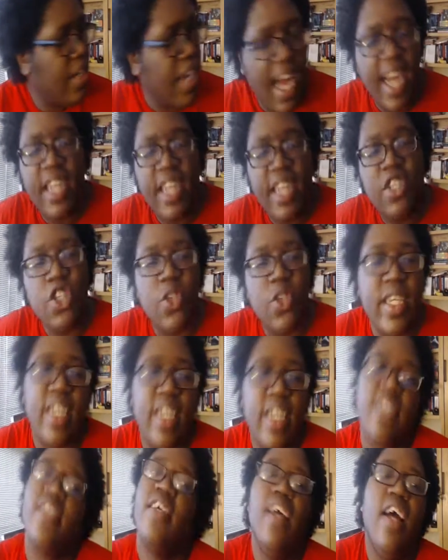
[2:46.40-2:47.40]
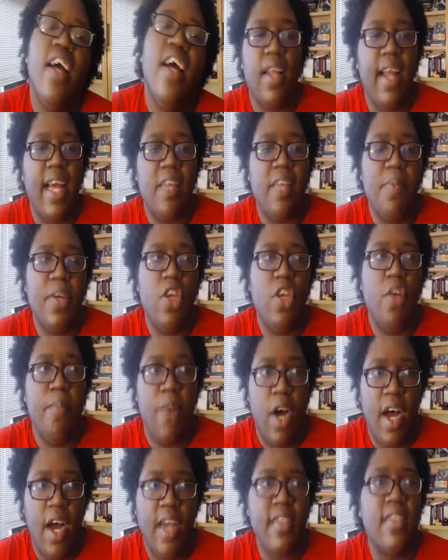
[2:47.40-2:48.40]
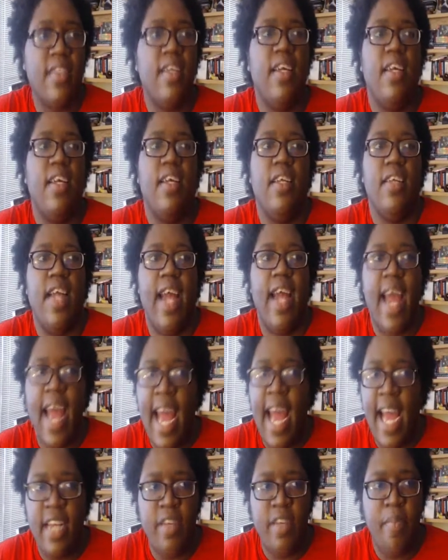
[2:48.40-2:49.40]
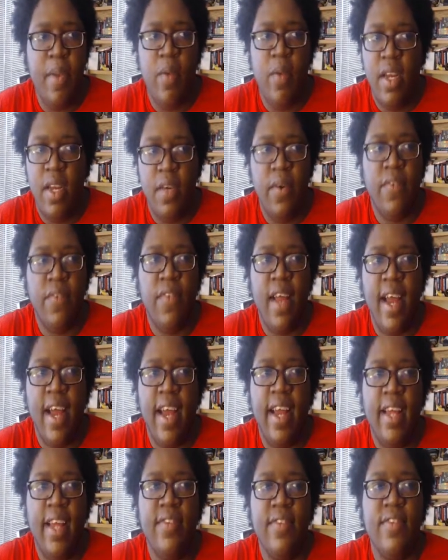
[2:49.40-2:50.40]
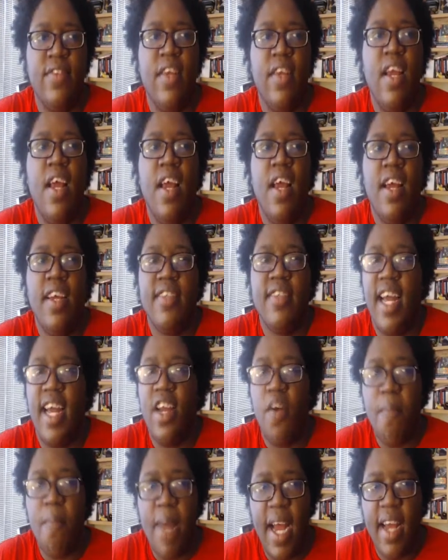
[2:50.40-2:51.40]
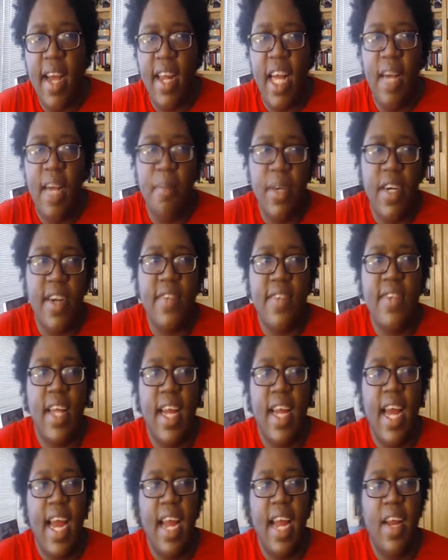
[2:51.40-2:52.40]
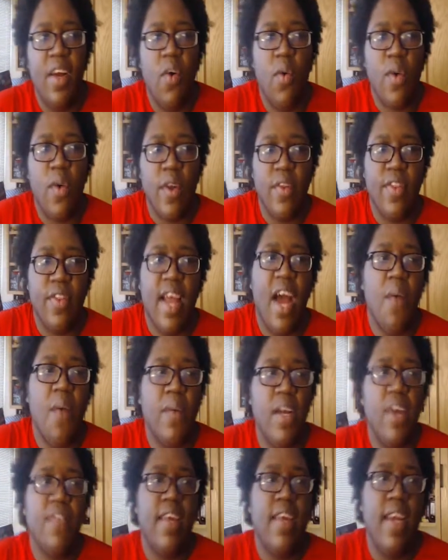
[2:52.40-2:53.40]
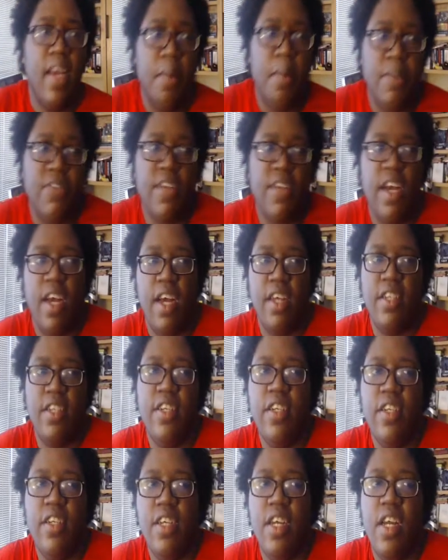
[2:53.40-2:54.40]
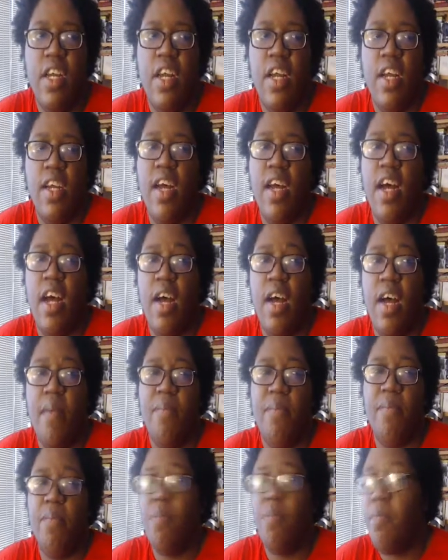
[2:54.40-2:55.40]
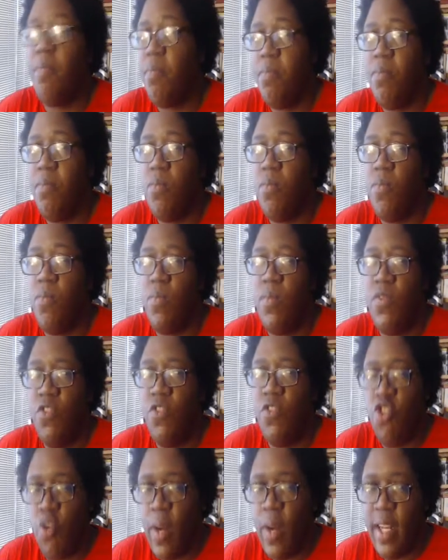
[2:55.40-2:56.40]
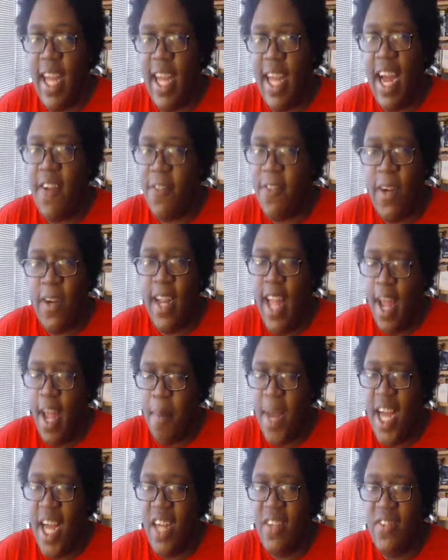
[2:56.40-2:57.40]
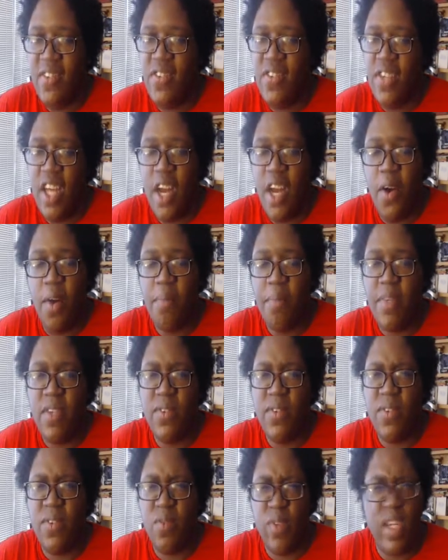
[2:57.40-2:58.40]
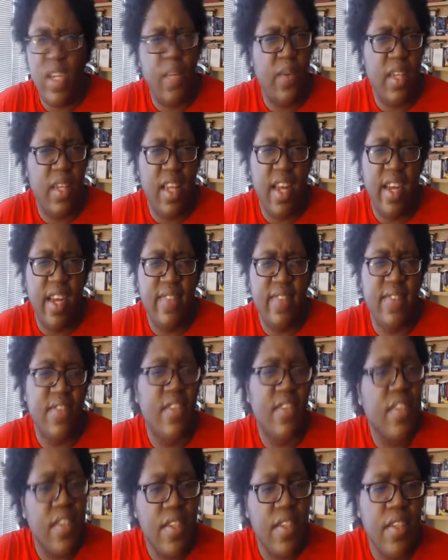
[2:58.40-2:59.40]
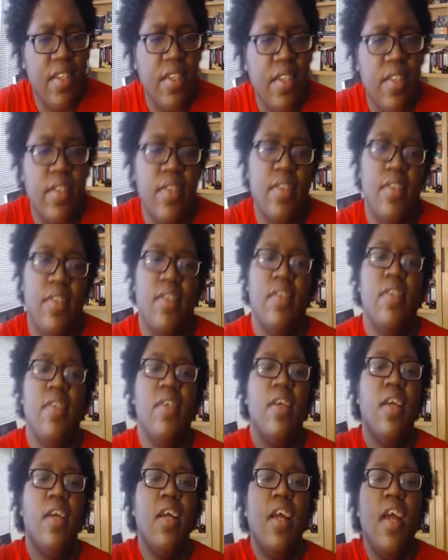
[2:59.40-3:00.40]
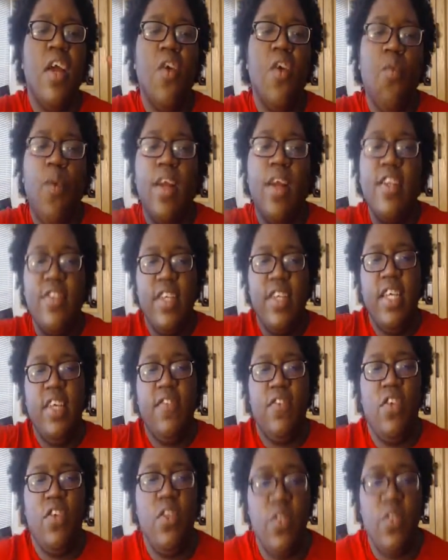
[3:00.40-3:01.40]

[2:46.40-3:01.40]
I enjoyed it. The last book you bought had to be Running with Lions because I don't buy a lot of books. And I ordered that one off of Amazon um, shortly after it came out. So I'm going to Running with Lions. Weirdest thing you've